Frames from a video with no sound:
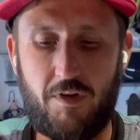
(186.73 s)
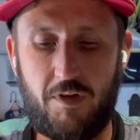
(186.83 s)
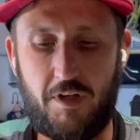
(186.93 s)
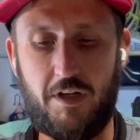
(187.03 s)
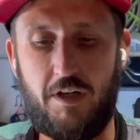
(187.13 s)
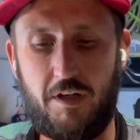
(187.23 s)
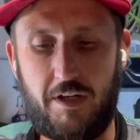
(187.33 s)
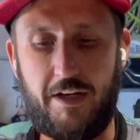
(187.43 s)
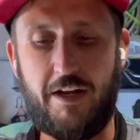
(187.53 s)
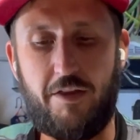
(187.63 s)

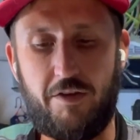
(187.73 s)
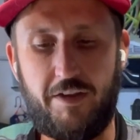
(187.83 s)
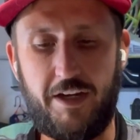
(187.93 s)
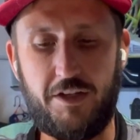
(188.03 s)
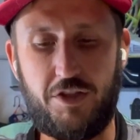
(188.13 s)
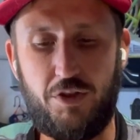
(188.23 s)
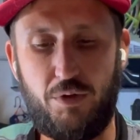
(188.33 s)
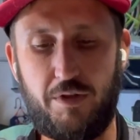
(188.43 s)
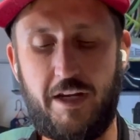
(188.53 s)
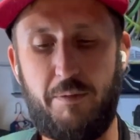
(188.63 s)
Another thing
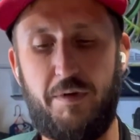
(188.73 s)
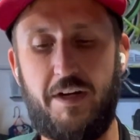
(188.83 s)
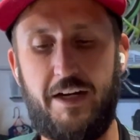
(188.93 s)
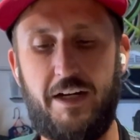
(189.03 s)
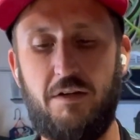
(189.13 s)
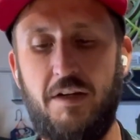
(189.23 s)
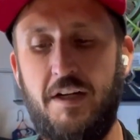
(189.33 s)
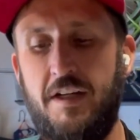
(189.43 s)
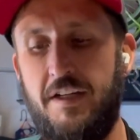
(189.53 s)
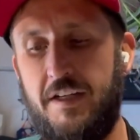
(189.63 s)
to keep an eye out
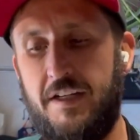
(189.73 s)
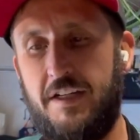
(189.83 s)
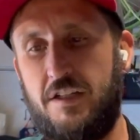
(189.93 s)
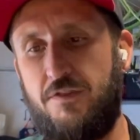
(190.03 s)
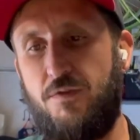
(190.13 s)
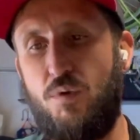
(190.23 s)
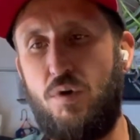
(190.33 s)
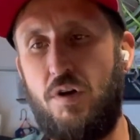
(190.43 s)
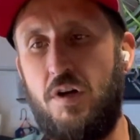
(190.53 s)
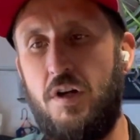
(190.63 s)
is
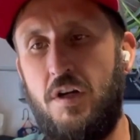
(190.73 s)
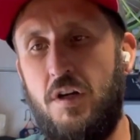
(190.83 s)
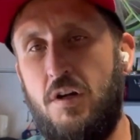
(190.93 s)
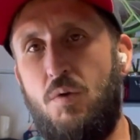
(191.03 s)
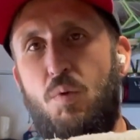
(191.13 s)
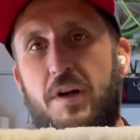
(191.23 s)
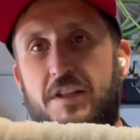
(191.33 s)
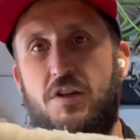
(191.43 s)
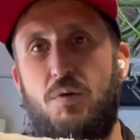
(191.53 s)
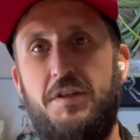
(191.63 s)
for what
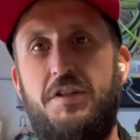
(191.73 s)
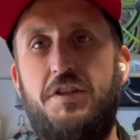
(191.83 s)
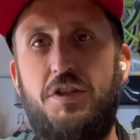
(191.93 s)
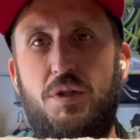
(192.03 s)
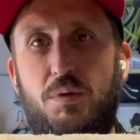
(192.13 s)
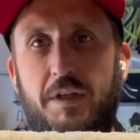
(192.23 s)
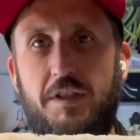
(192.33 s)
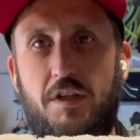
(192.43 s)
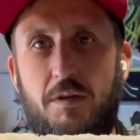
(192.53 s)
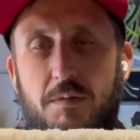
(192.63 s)
it's going to do in
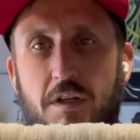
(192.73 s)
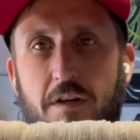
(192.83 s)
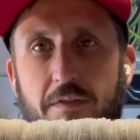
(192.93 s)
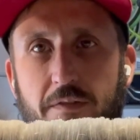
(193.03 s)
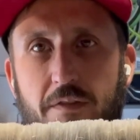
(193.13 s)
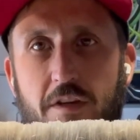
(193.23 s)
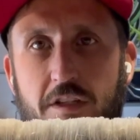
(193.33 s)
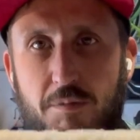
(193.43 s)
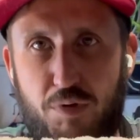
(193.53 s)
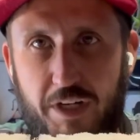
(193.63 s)
terms of the
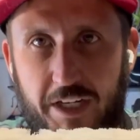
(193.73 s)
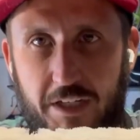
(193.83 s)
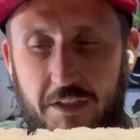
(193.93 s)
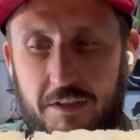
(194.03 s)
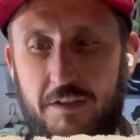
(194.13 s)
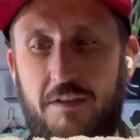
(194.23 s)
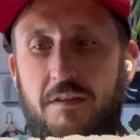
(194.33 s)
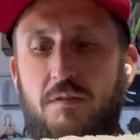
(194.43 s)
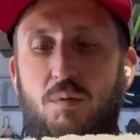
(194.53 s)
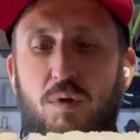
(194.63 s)
debris.
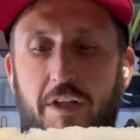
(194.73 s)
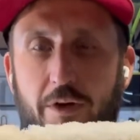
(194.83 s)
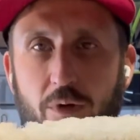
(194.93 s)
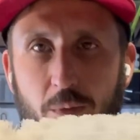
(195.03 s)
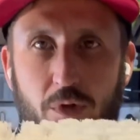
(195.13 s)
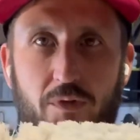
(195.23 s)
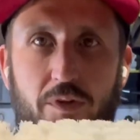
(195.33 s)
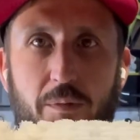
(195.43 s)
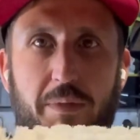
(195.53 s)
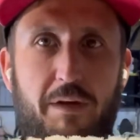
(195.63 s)
Will it remove
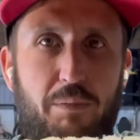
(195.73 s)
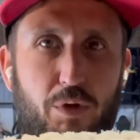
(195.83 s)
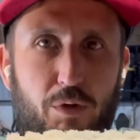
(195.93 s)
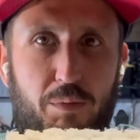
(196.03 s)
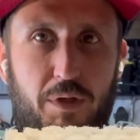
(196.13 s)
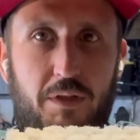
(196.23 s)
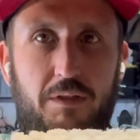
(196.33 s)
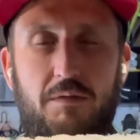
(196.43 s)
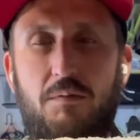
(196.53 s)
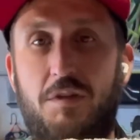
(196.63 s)
the bee poop,
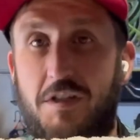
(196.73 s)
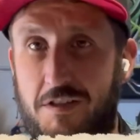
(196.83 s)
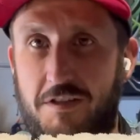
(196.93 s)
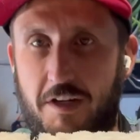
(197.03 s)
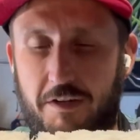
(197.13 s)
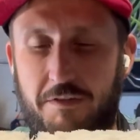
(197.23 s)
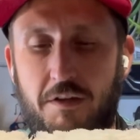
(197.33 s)
which is tough?